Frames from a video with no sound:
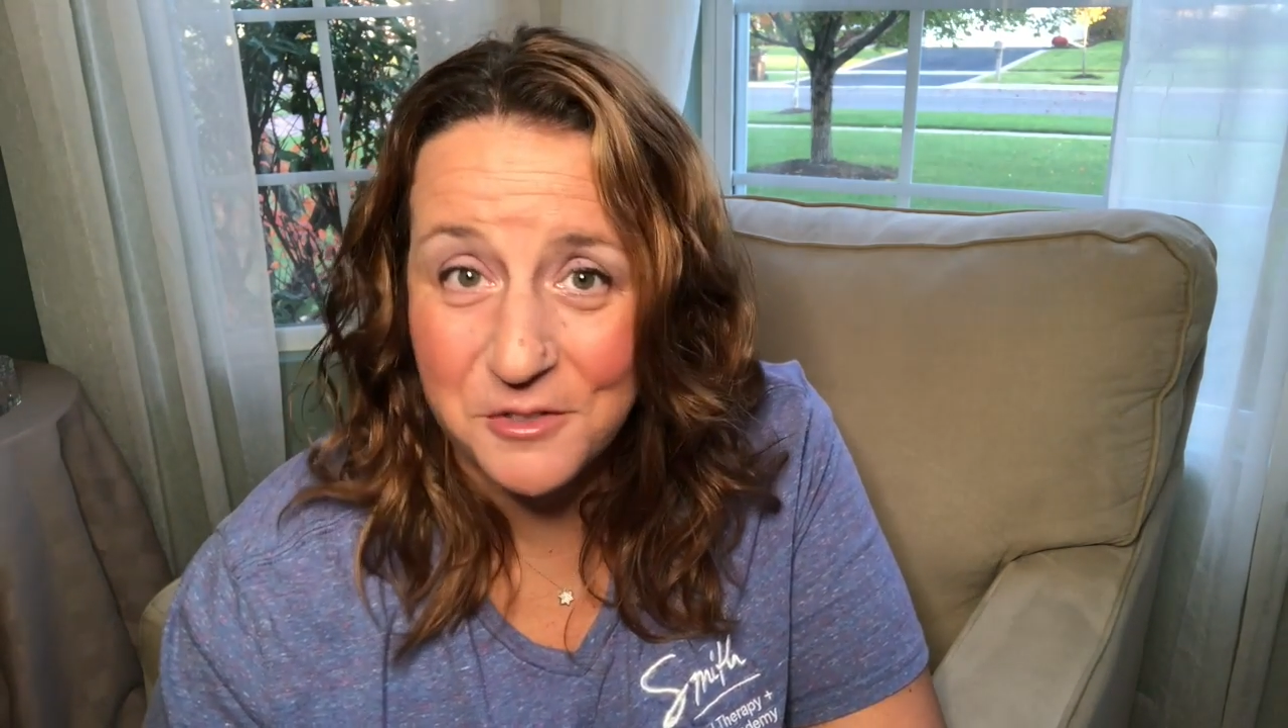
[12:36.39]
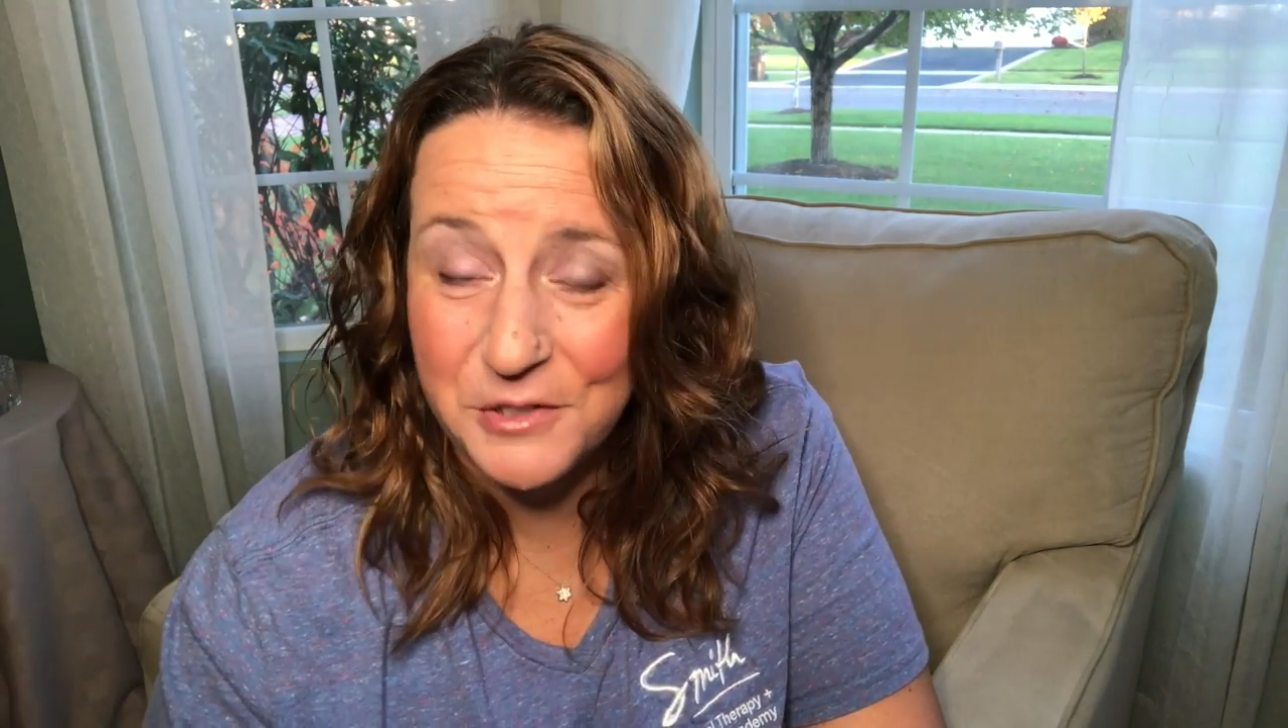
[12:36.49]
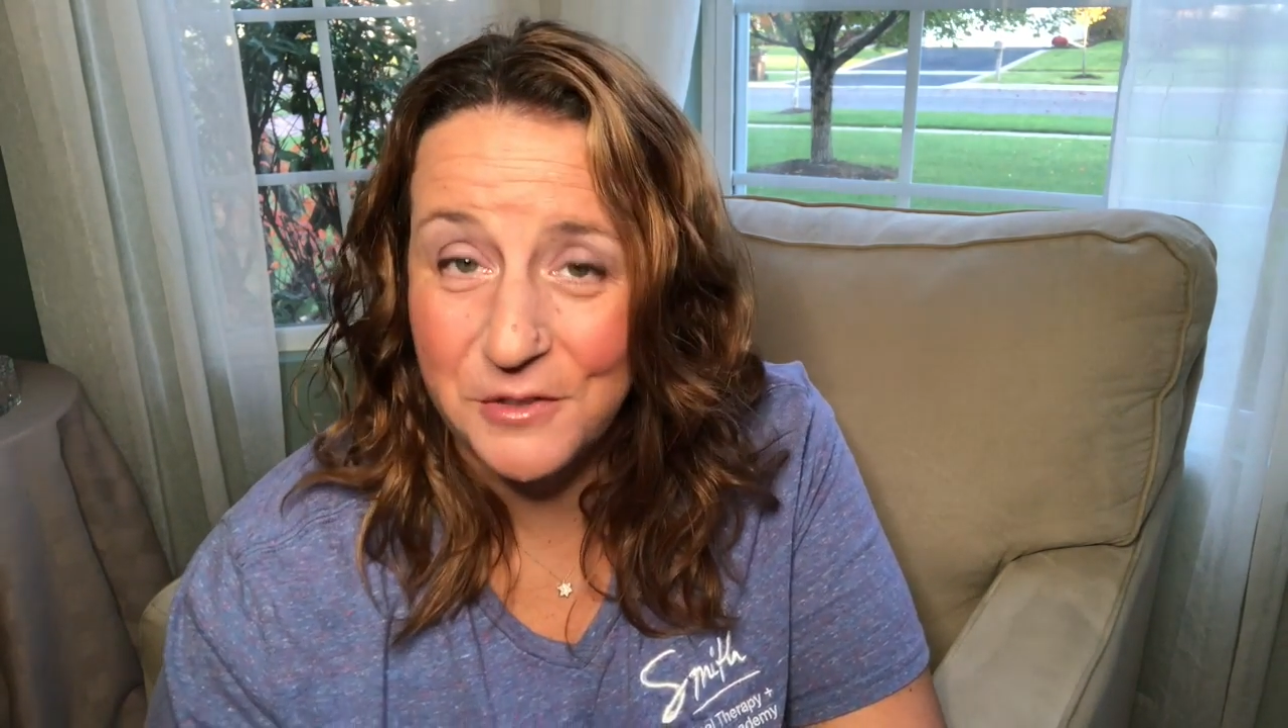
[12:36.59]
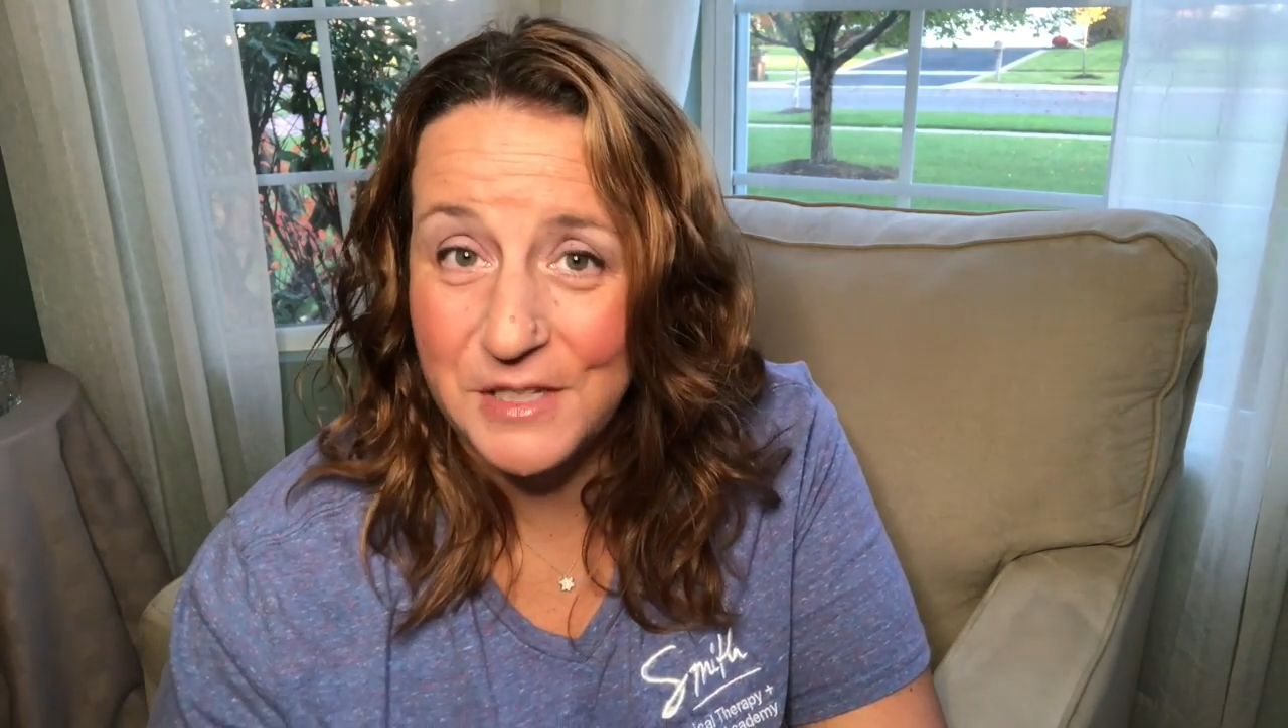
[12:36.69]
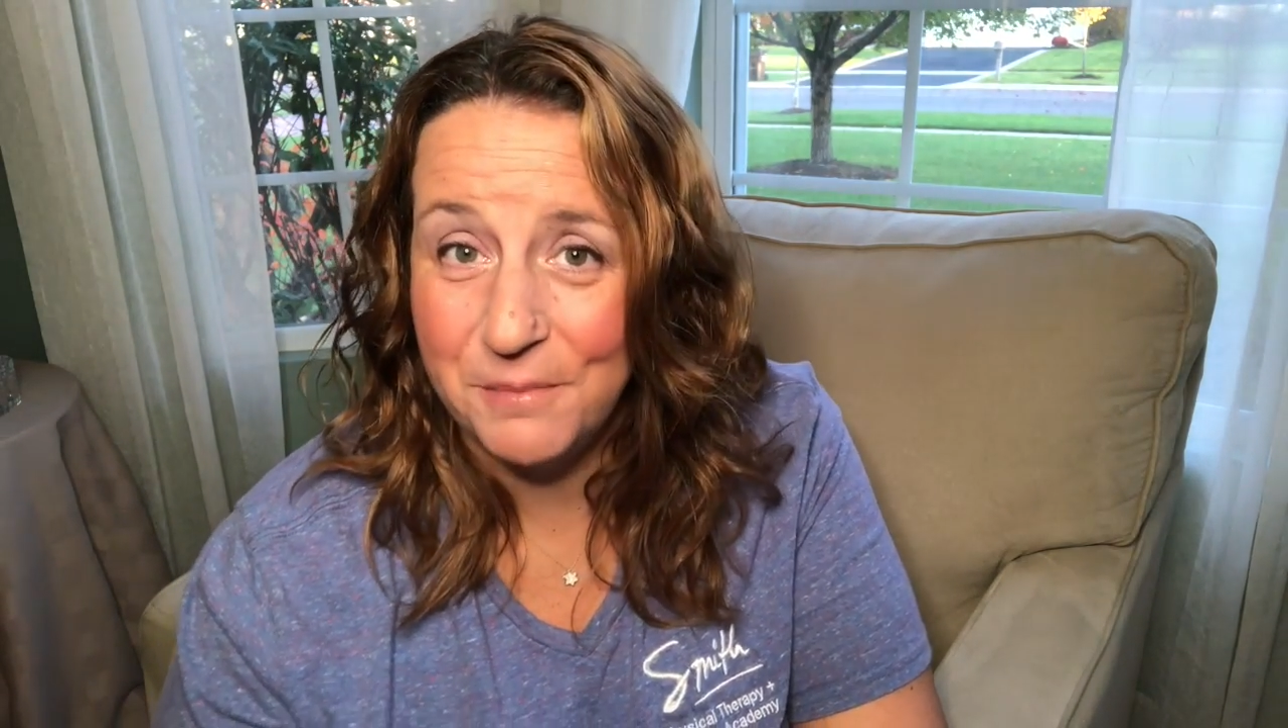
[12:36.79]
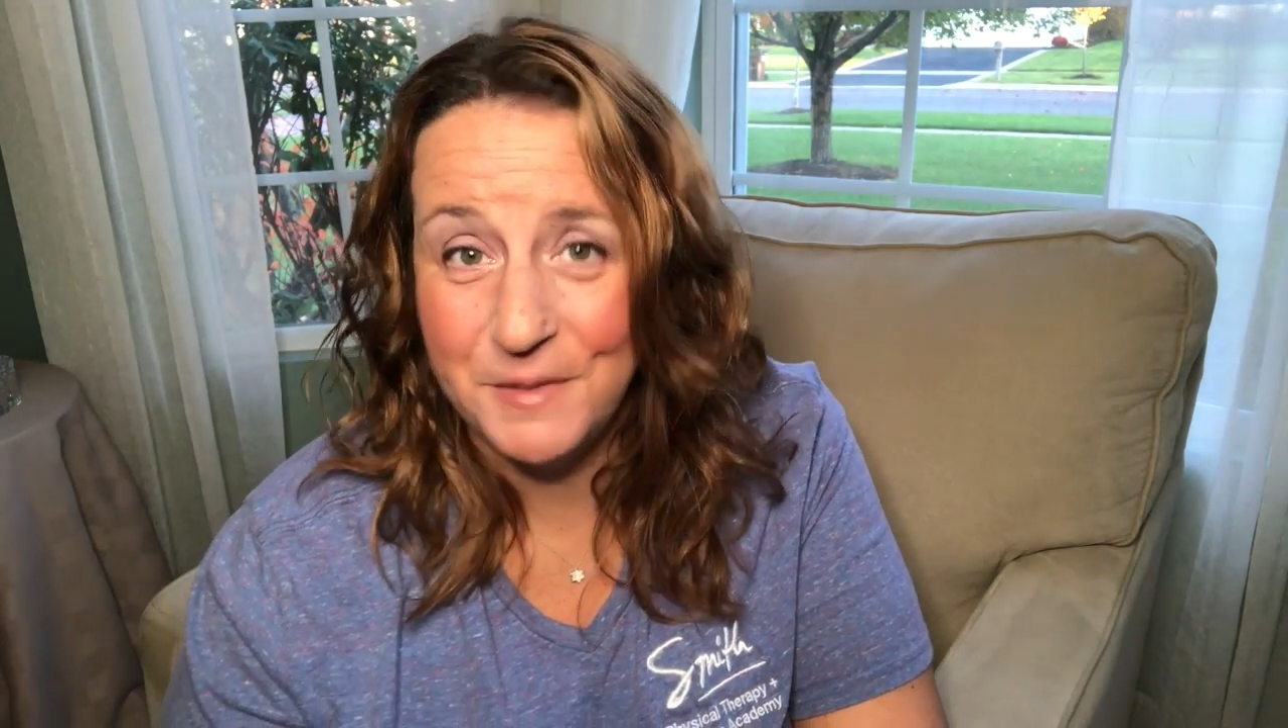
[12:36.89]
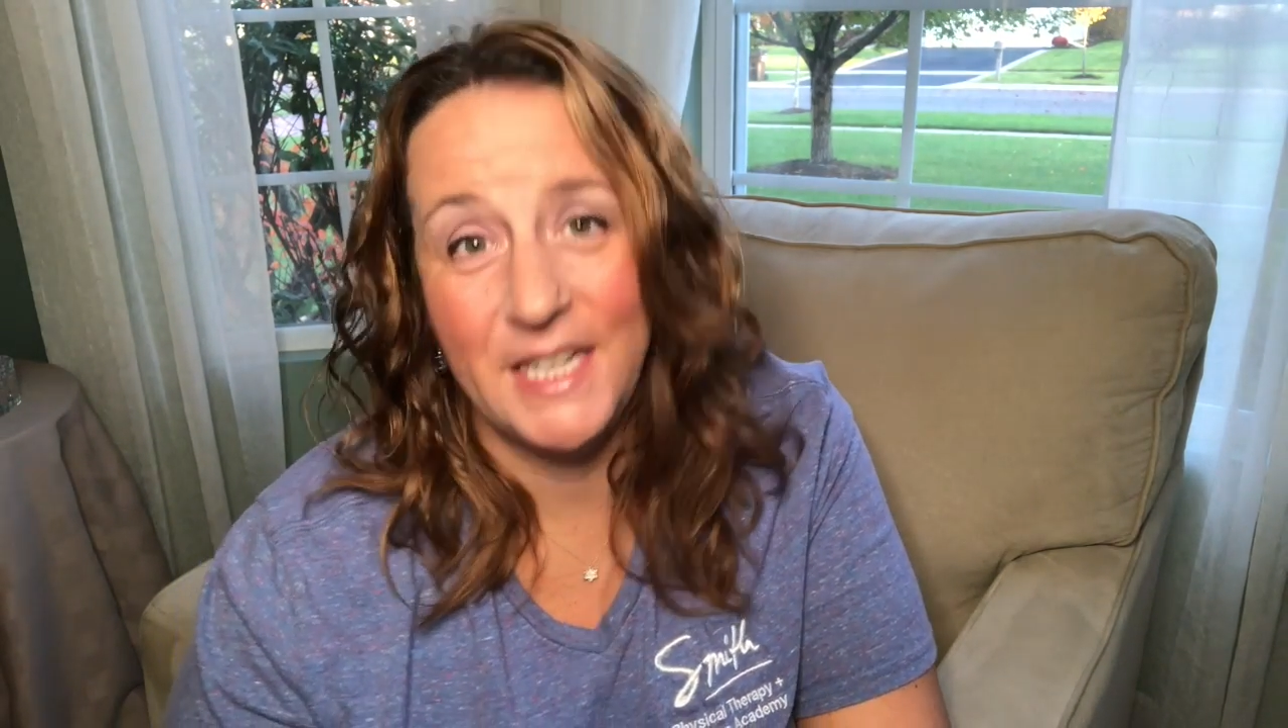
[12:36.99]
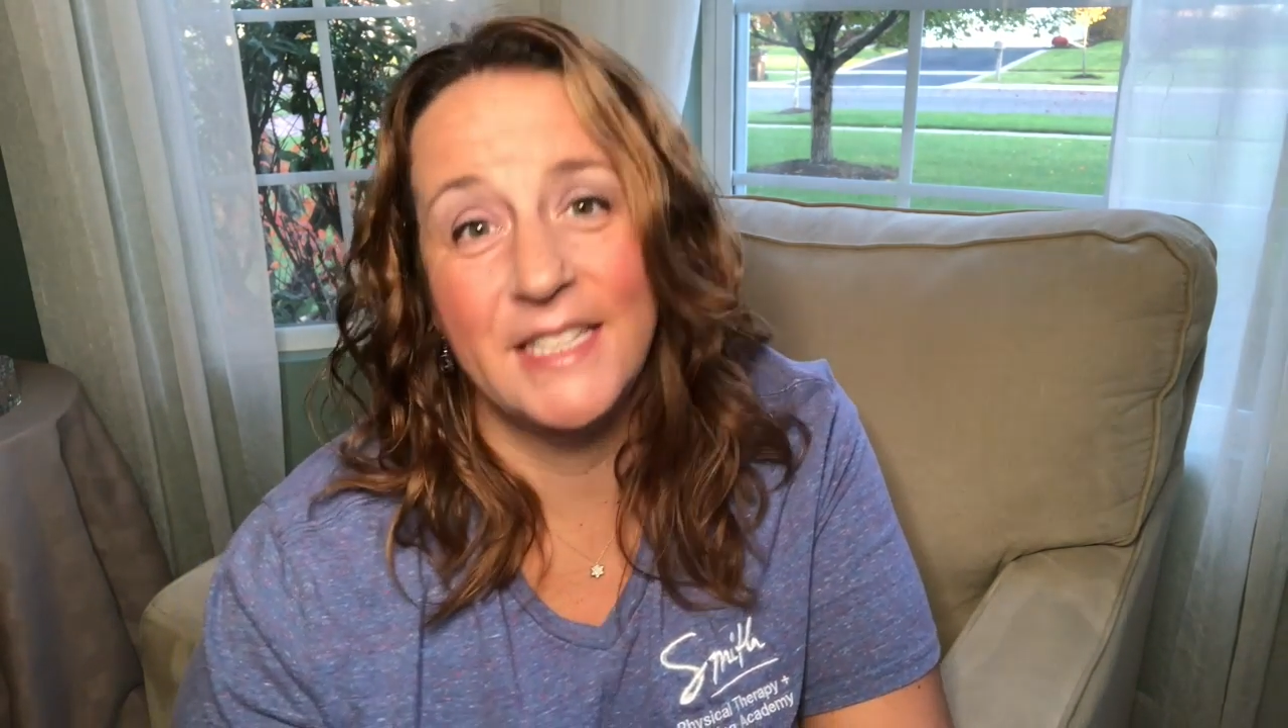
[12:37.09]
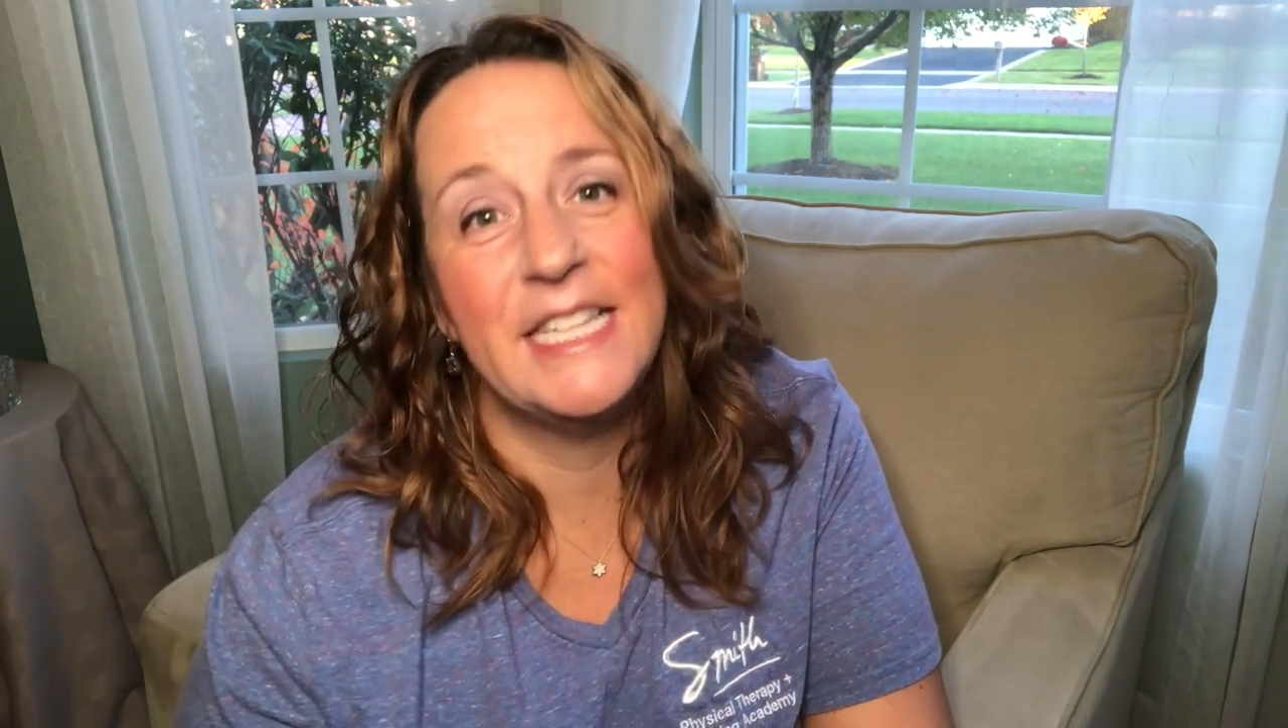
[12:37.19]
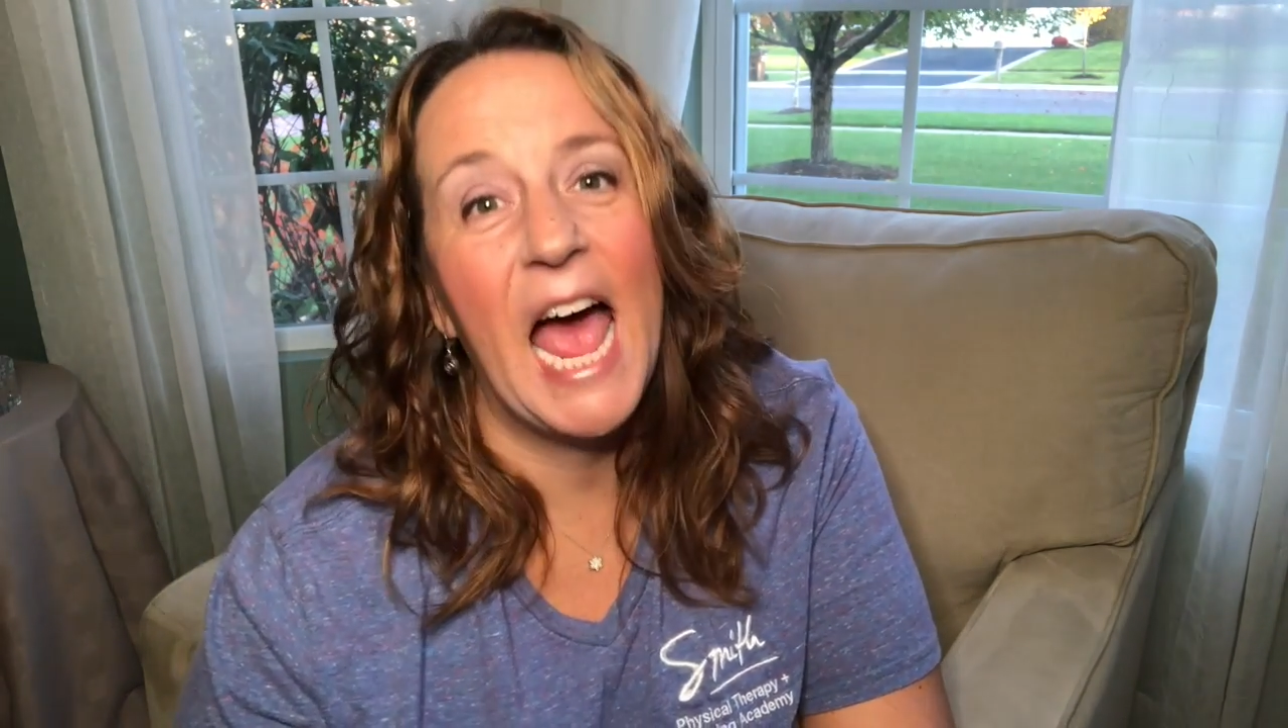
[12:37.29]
So some things